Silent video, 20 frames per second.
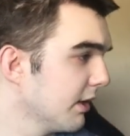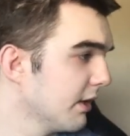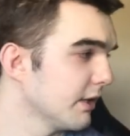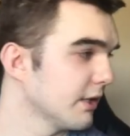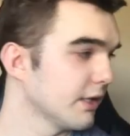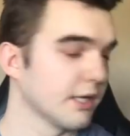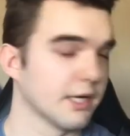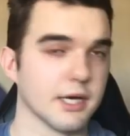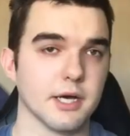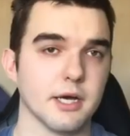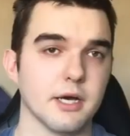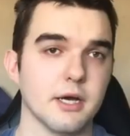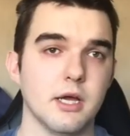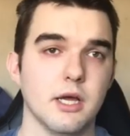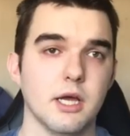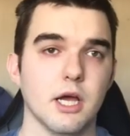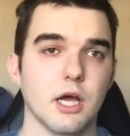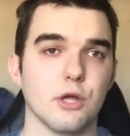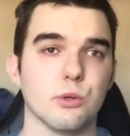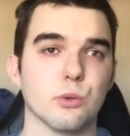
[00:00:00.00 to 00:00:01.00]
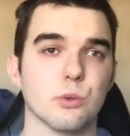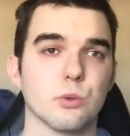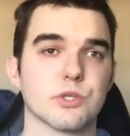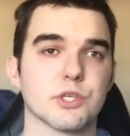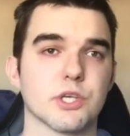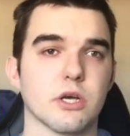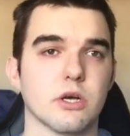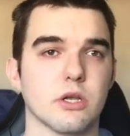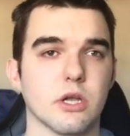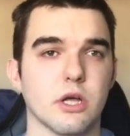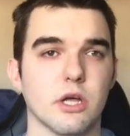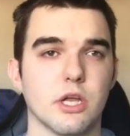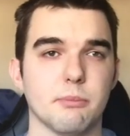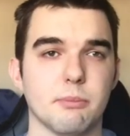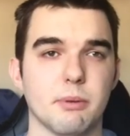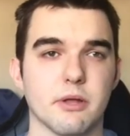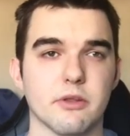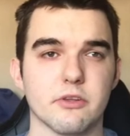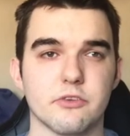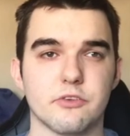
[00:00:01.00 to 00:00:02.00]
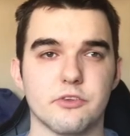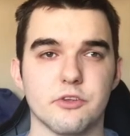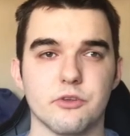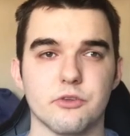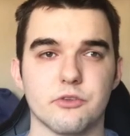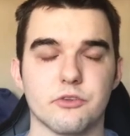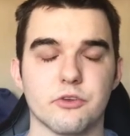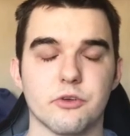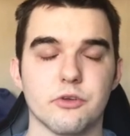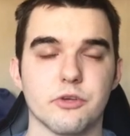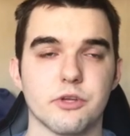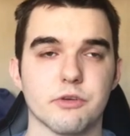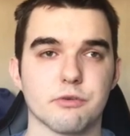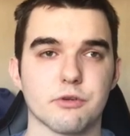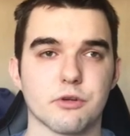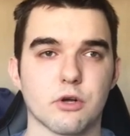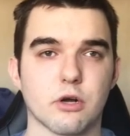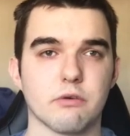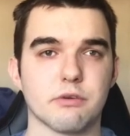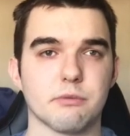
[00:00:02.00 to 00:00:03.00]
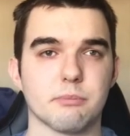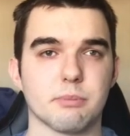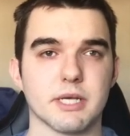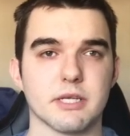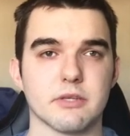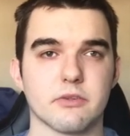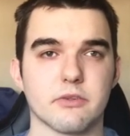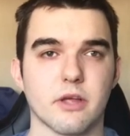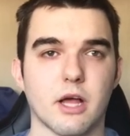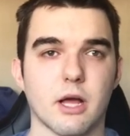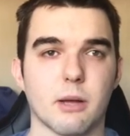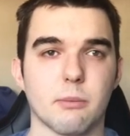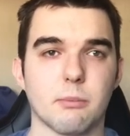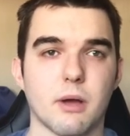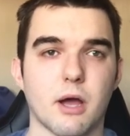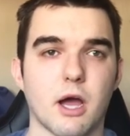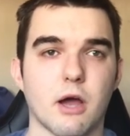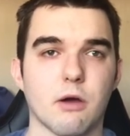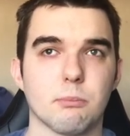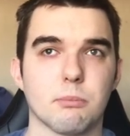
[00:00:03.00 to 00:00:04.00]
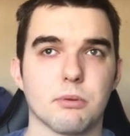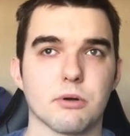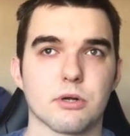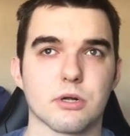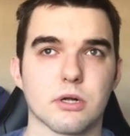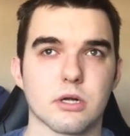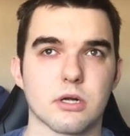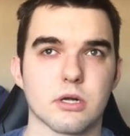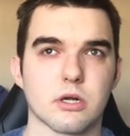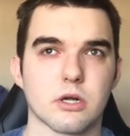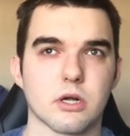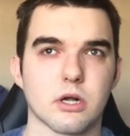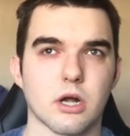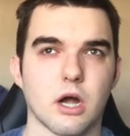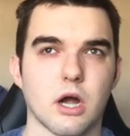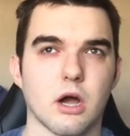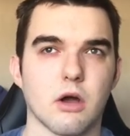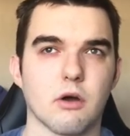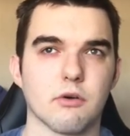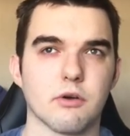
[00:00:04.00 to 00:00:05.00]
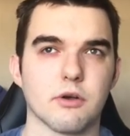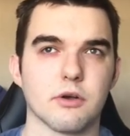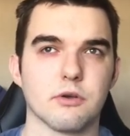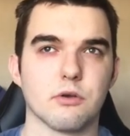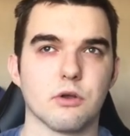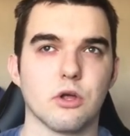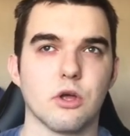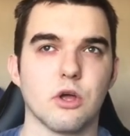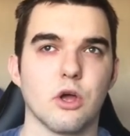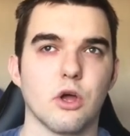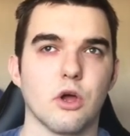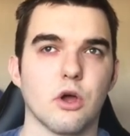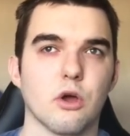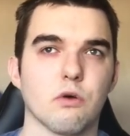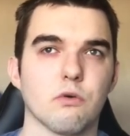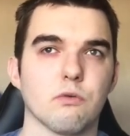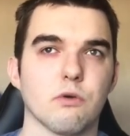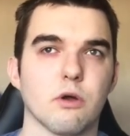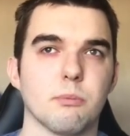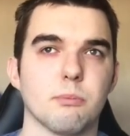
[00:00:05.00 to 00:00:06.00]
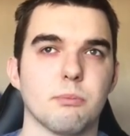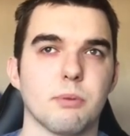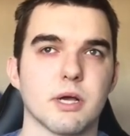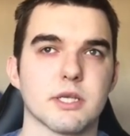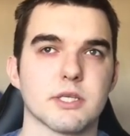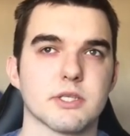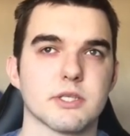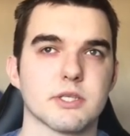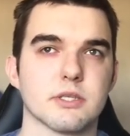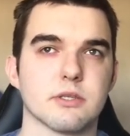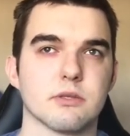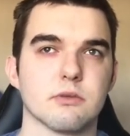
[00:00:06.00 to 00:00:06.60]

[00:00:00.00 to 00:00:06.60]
yeah, and also I learnt about the 2 different coffee beans, Arabica and Robusta